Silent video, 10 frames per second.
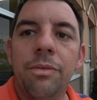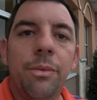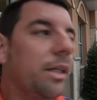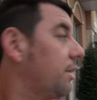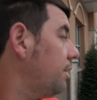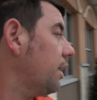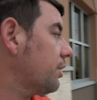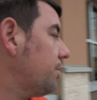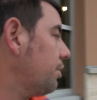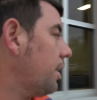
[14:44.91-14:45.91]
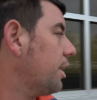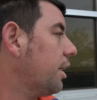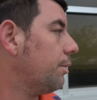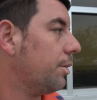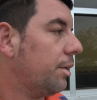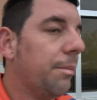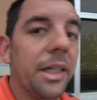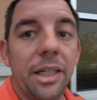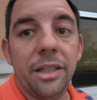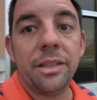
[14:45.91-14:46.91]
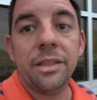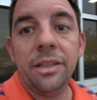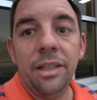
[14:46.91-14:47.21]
to wait till next year to hang out with him, I guess.